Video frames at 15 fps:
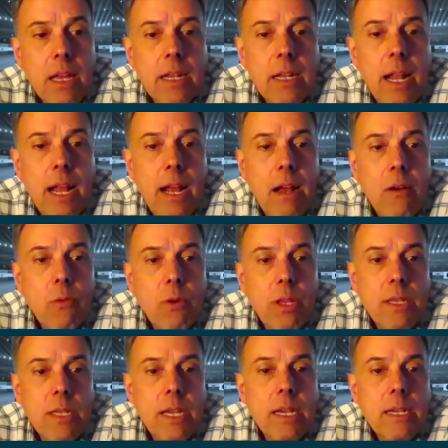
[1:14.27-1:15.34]
Now
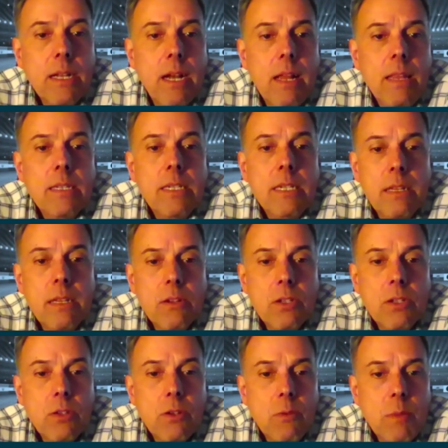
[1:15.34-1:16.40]
with technology, there's
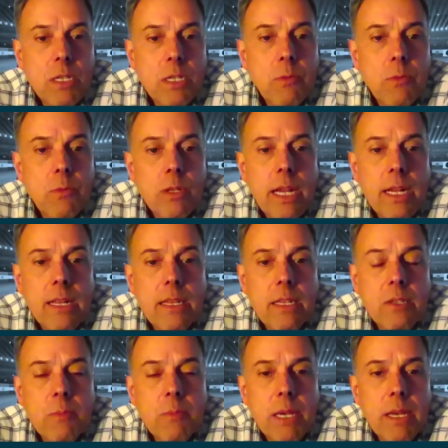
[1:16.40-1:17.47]
so much more data
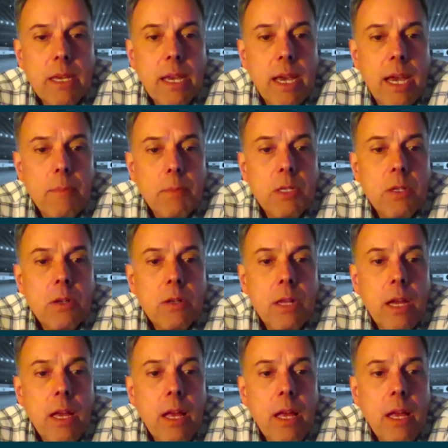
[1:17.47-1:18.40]
that's being captured,